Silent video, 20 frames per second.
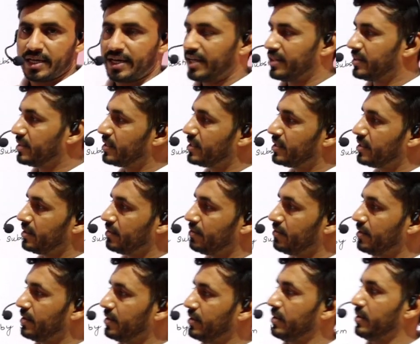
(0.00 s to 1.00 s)
And
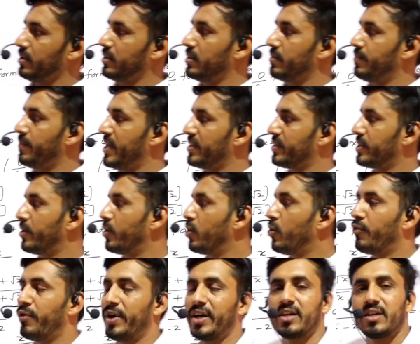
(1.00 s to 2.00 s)
in the method
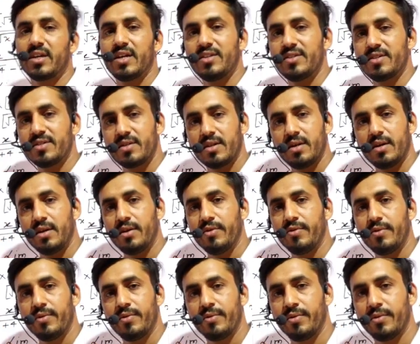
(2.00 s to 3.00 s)
of factorization
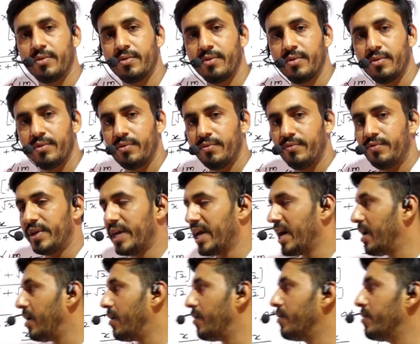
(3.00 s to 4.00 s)
we
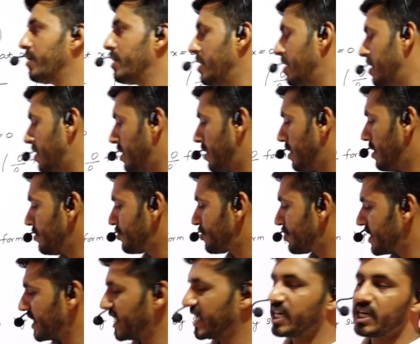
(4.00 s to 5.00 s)
have
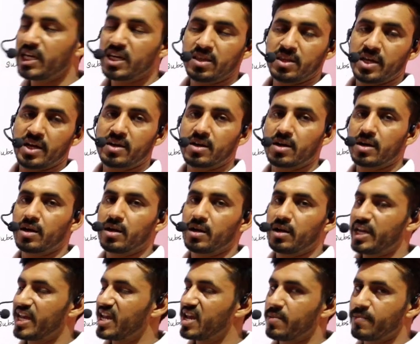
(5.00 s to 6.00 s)
seen
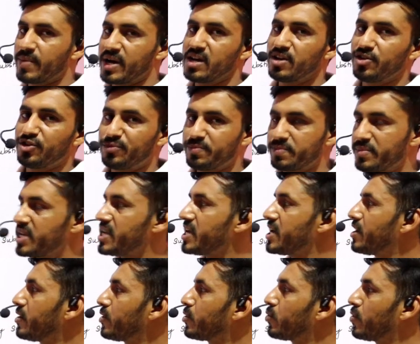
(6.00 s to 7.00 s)
that a minus b
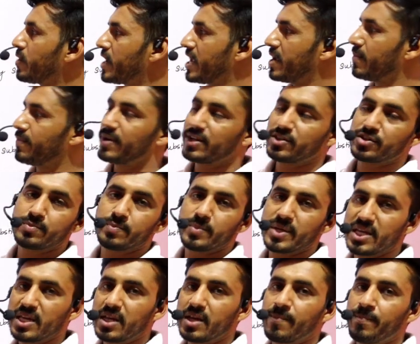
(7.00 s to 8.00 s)
into a plus
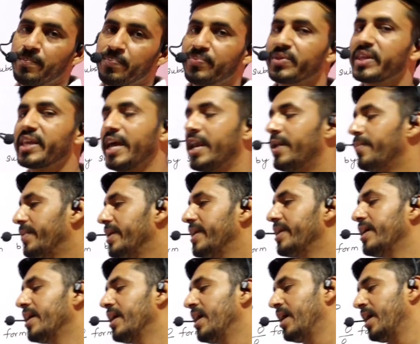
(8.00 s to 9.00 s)
b can
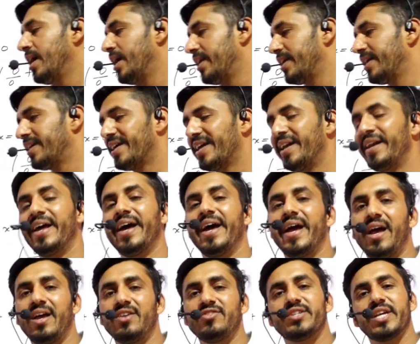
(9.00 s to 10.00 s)
be written
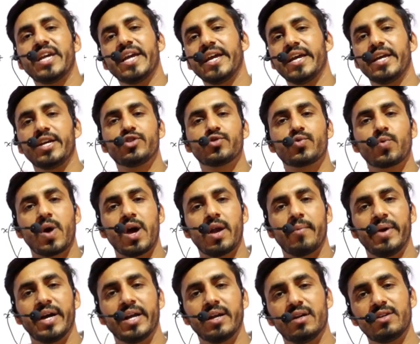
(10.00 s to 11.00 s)
as a square
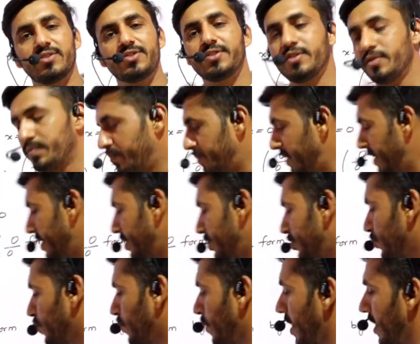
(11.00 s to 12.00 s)
minus b
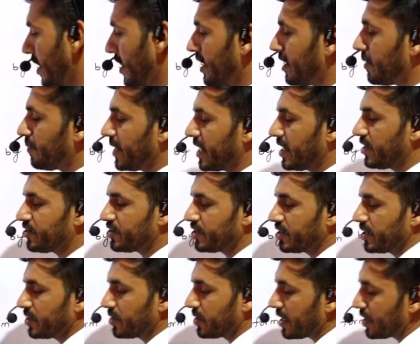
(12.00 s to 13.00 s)
square. It
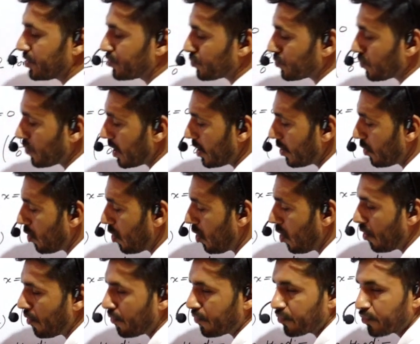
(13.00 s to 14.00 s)
means the square
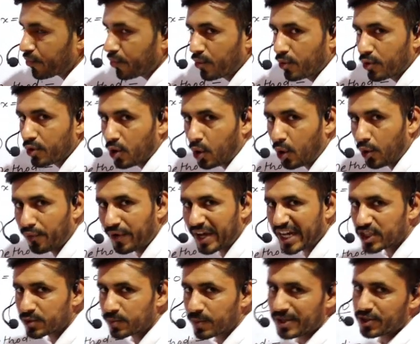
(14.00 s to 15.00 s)
of root of
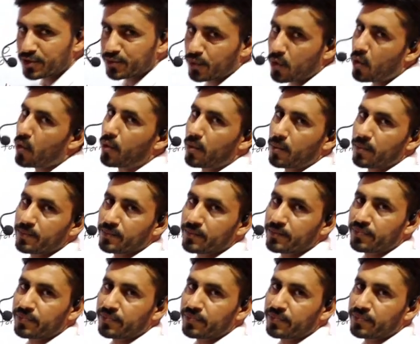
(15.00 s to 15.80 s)
x plus 4,